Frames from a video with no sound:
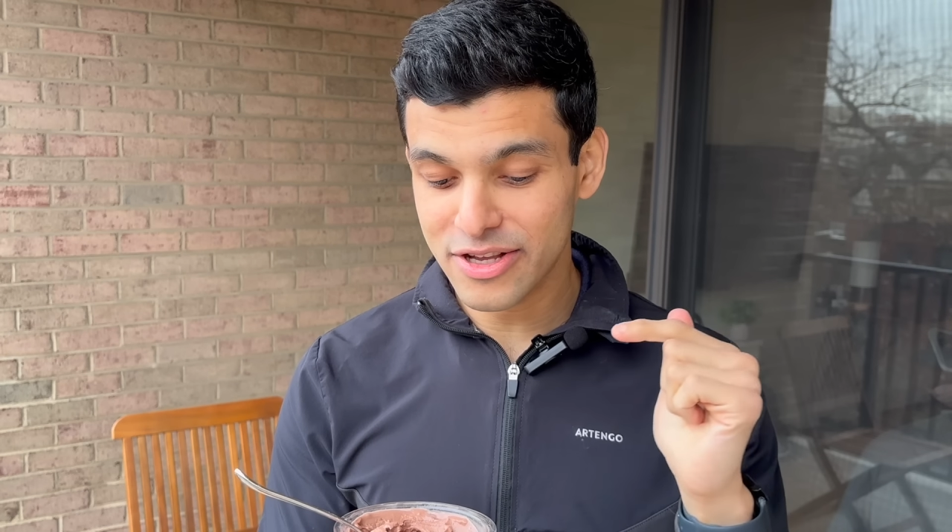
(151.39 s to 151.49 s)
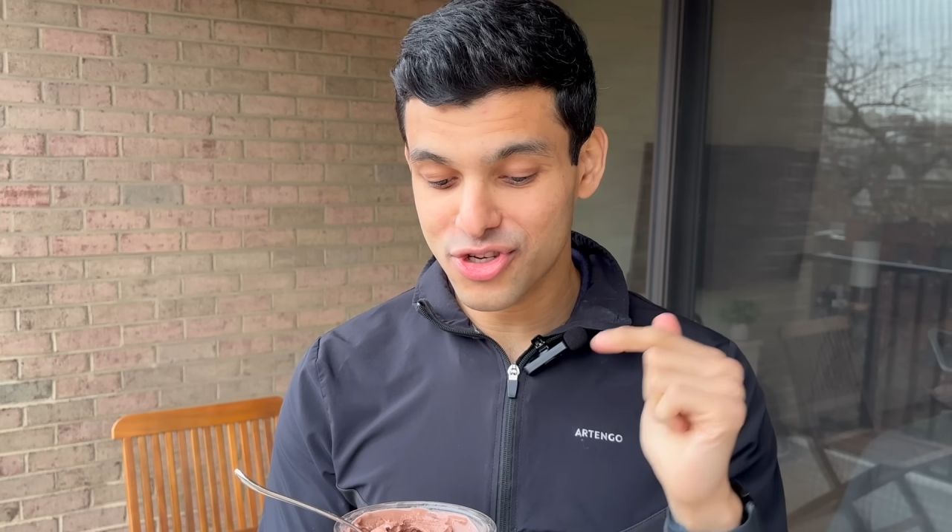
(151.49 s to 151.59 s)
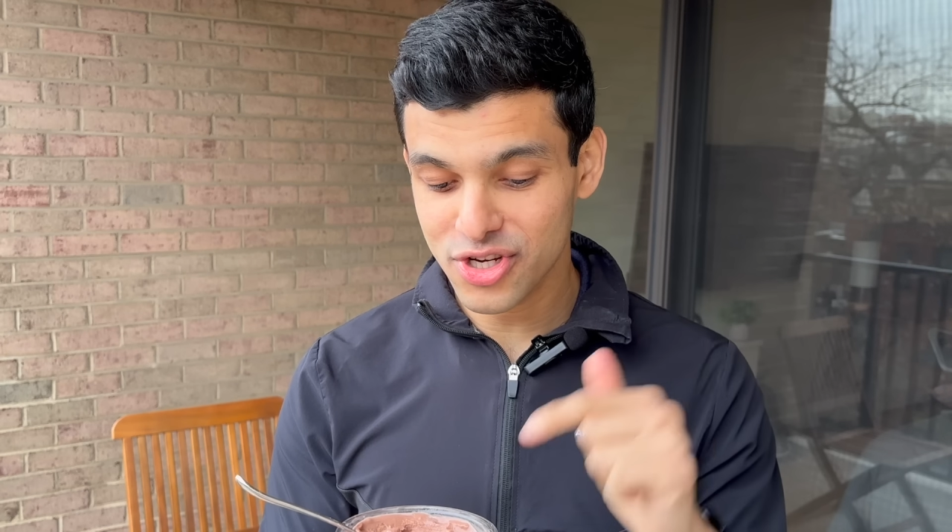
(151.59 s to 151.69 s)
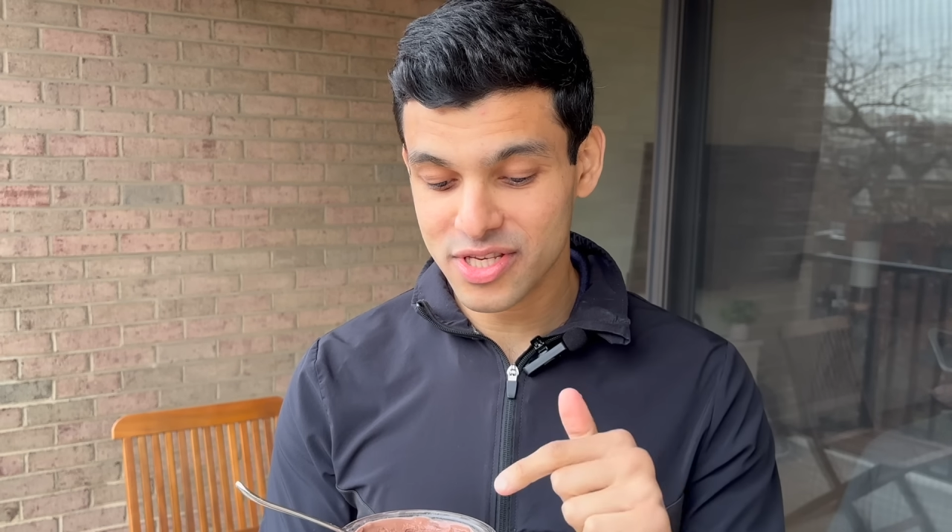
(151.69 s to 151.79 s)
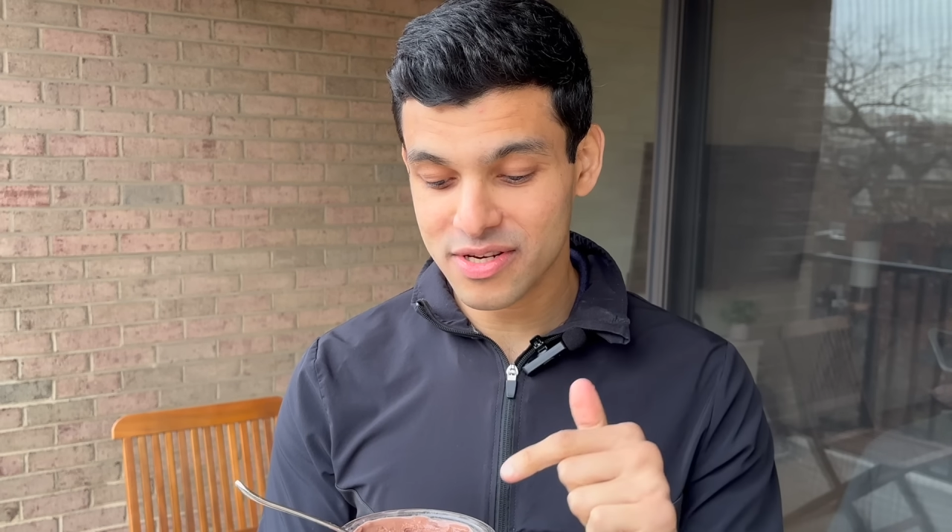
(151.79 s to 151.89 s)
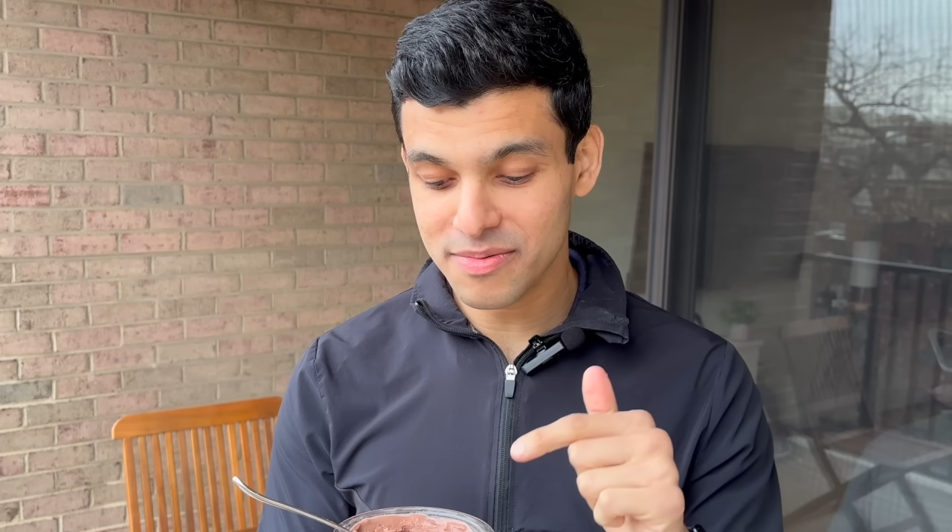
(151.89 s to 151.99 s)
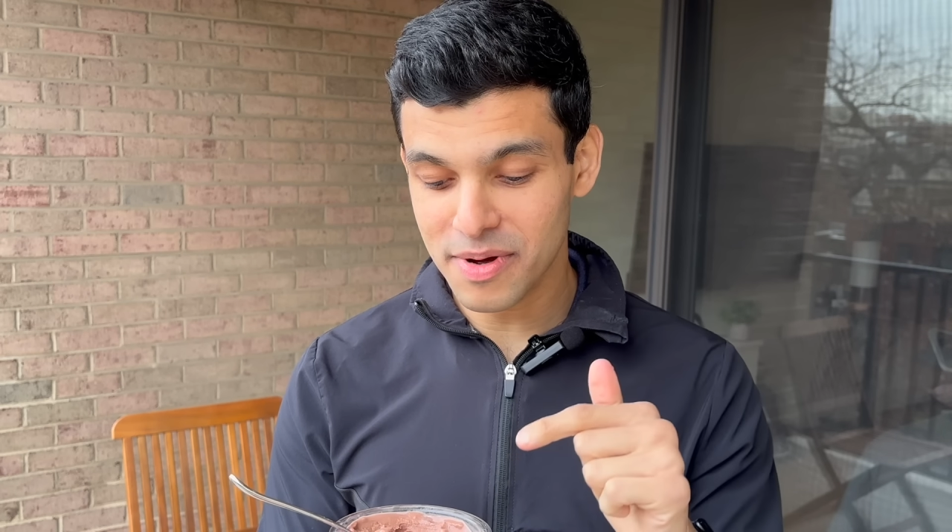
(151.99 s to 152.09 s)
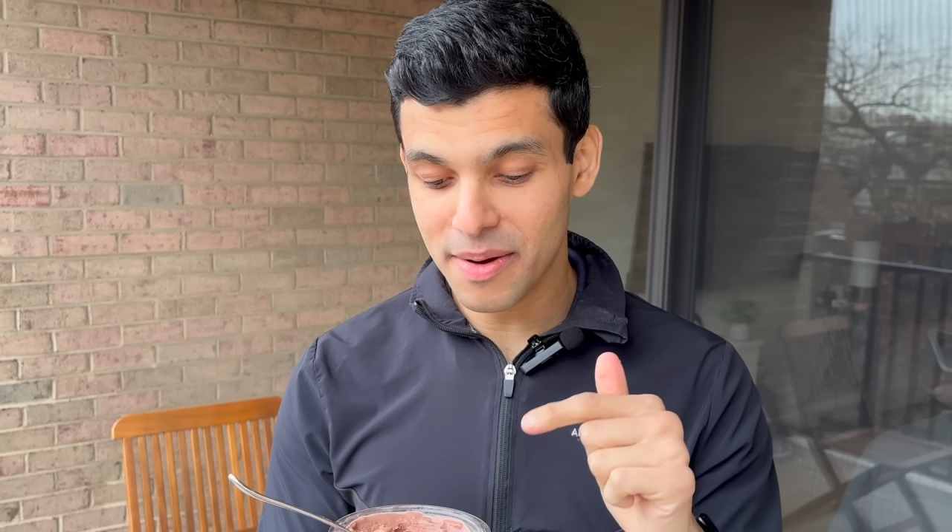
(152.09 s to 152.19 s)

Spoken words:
just